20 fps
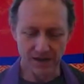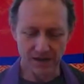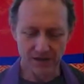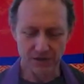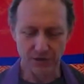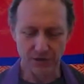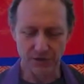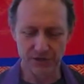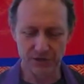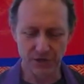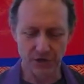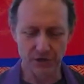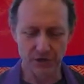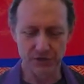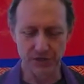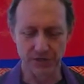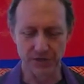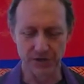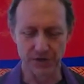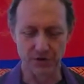so this
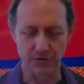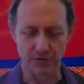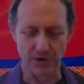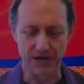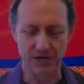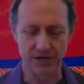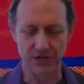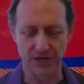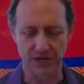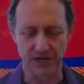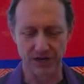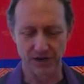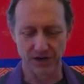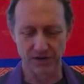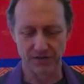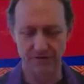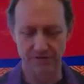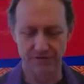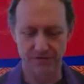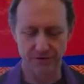goes in the direction
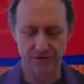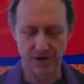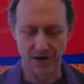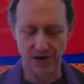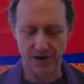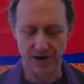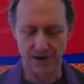of